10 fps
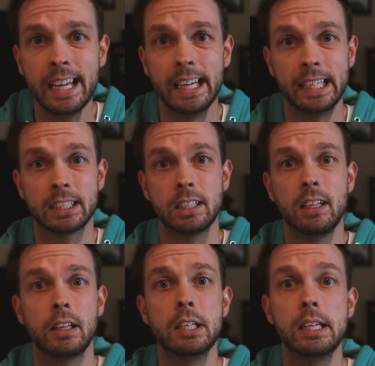is
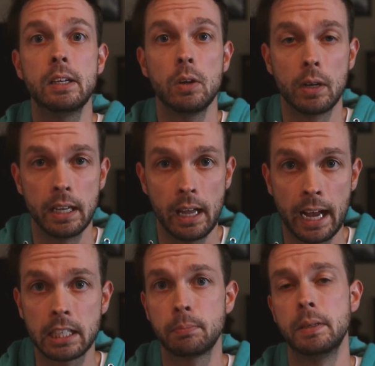the
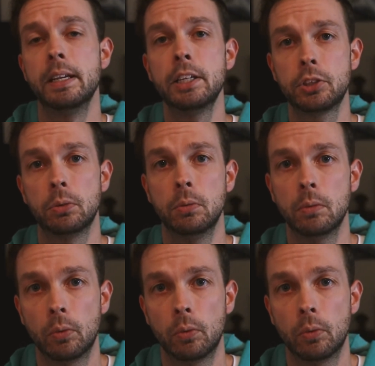exponential